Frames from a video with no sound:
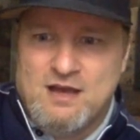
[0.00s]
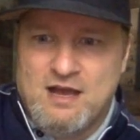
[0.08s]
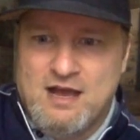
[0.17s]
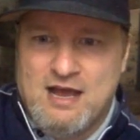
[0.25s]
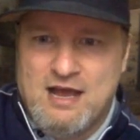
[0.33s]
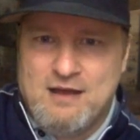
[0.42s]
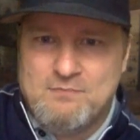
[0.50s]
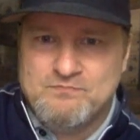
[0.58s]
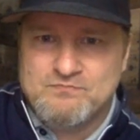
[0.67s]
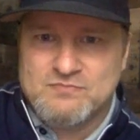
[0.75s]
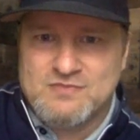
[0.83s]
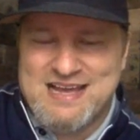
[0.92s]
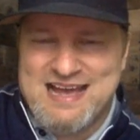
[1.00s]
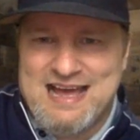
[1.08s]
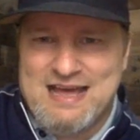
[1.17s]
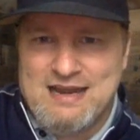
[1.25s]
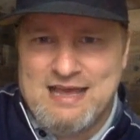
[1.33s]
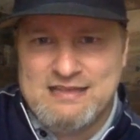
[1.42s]
I
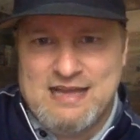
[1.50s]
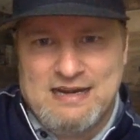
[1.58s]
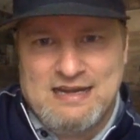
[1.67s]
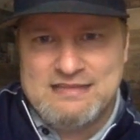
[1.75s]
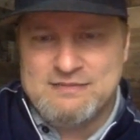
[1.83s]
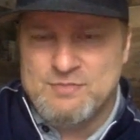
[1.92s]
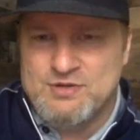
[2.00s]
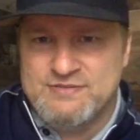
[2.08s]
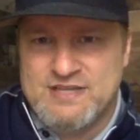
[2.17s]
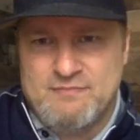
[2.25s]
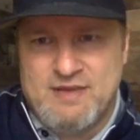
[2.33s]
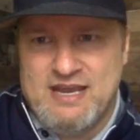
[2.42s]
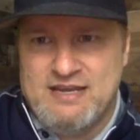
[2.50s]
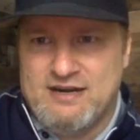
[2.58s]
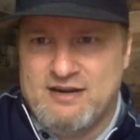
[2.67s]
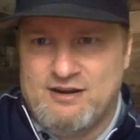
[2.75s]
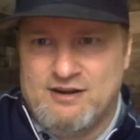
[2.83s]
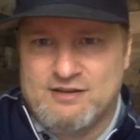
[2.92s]
like the moves they made,
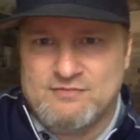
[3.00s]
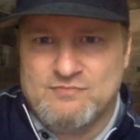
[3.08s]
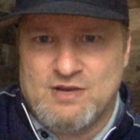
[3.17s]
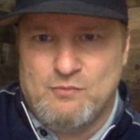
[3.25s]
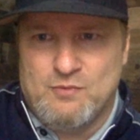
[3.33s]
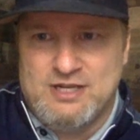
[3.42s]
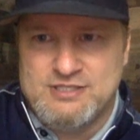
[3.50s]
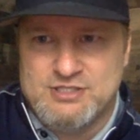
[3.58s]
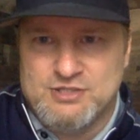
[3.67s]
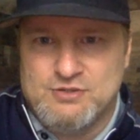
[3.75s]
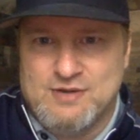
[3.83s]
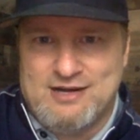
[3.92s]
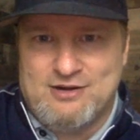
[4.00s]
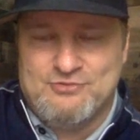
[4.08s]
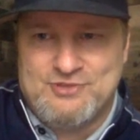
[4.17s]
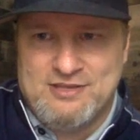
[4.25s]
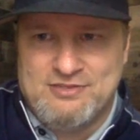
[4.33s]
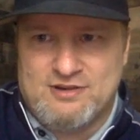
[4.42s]
Eric. I really do. I
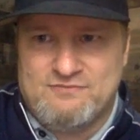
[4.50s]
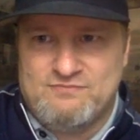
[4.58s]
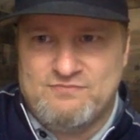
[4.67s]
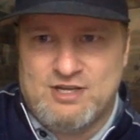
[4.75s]
don't think